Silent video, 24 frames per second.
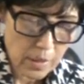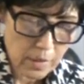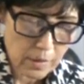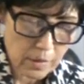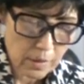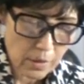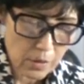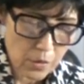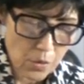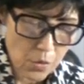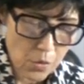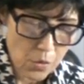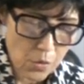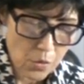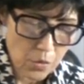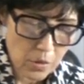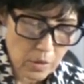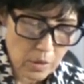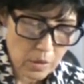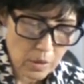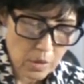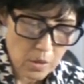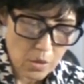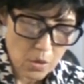as an
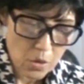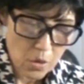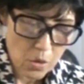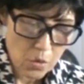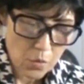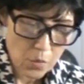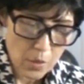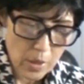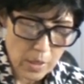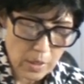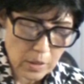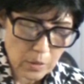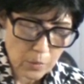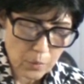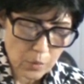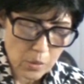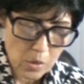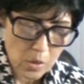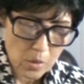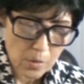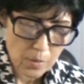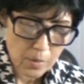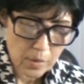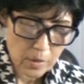oak or white
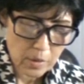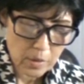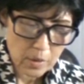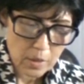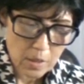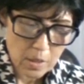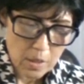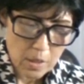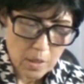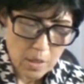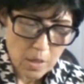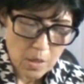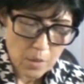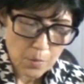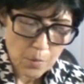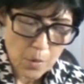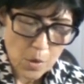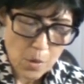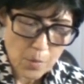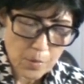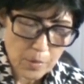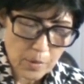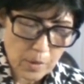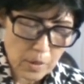
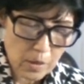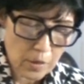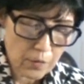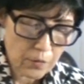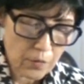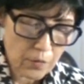popular